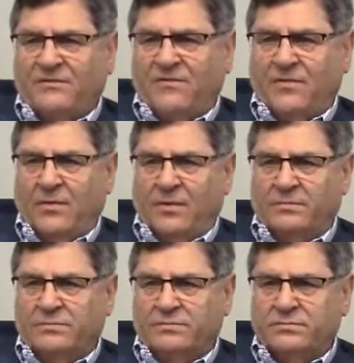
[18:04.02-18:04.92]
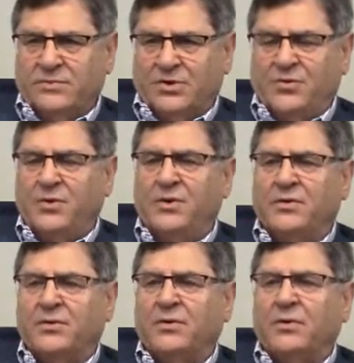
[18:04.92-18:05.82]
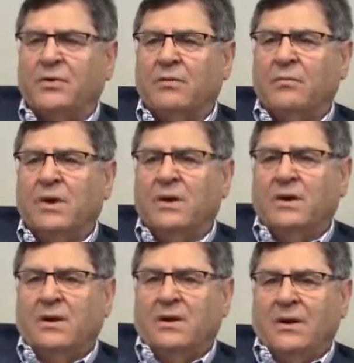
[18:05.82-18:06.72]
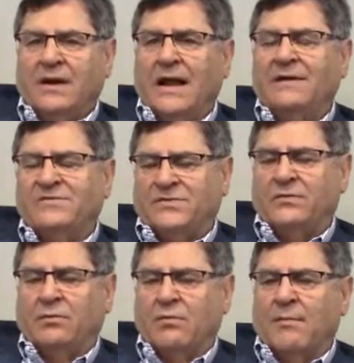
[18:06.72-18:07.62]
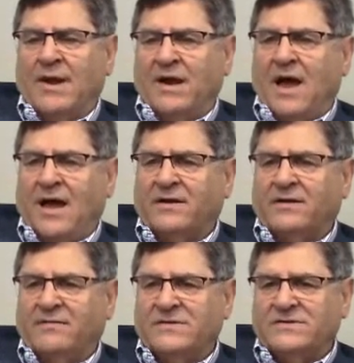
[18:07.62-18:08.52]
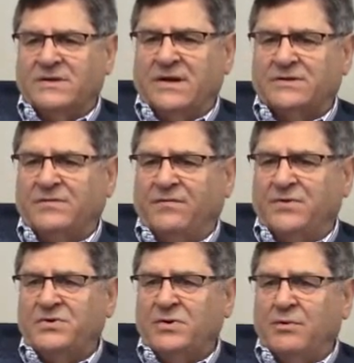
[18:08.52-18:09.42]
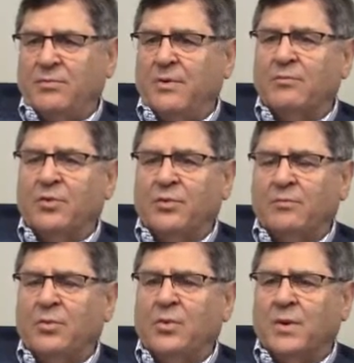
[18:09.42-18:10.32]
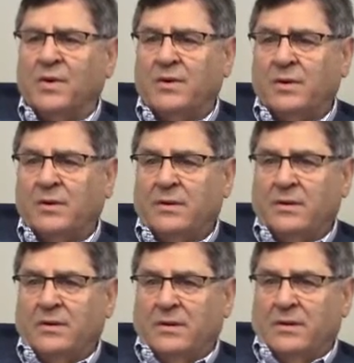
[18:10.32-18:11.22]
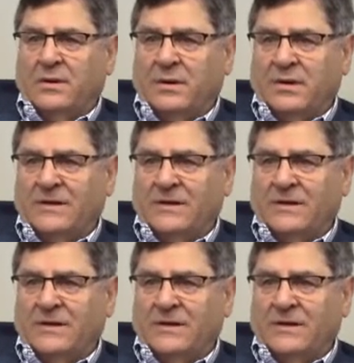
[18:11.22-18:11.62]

for a two-year term, and I still remain active as an ex officio member of the board. Uh,